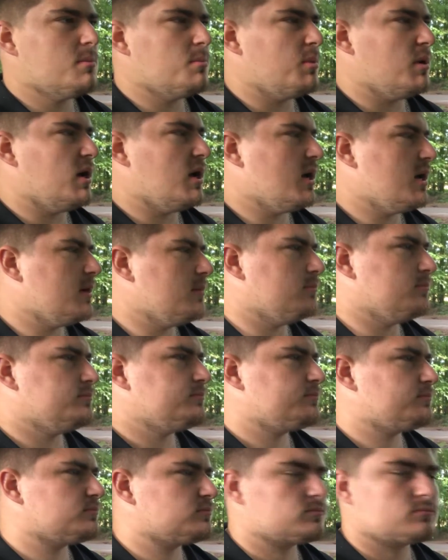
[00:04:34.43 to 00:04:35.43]
But
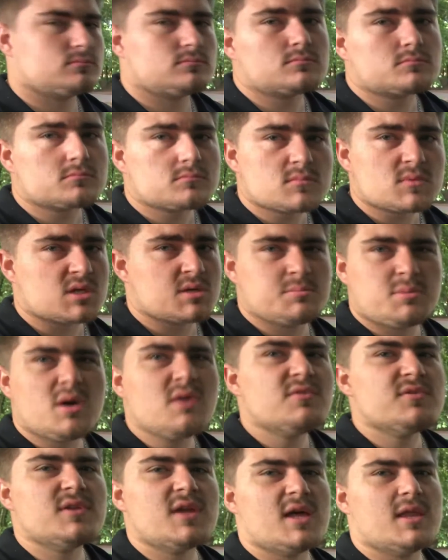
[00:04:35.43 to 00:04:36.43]

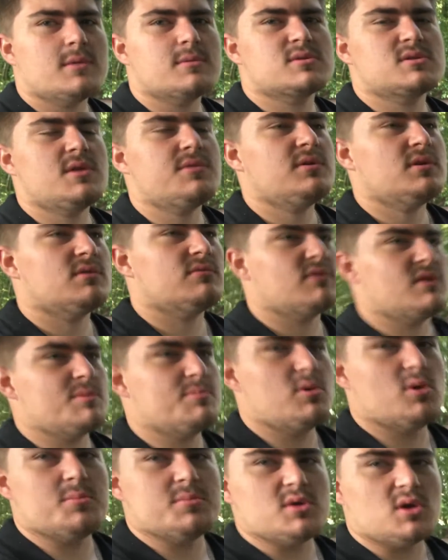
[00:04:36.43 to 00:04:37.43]
apart from that, there was nothing that really
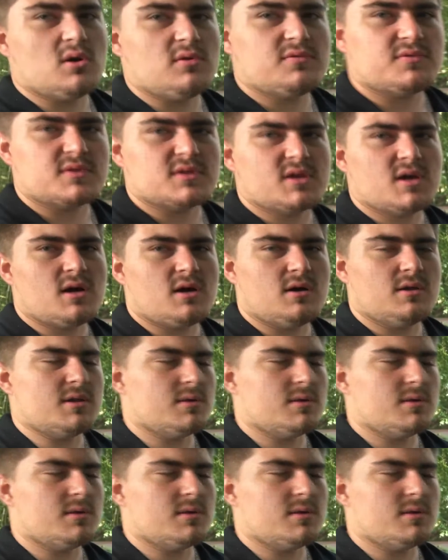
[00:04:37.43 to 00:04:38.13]
put me off the car.